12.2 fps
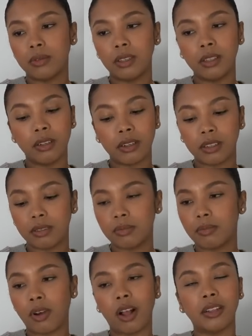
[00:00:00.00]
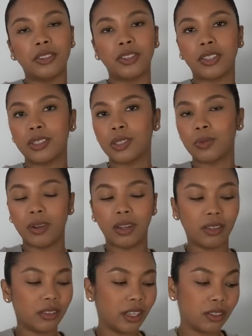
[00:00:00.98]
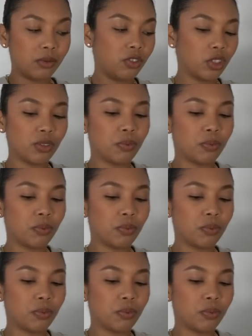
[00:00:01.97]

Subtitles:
look polished as well, like just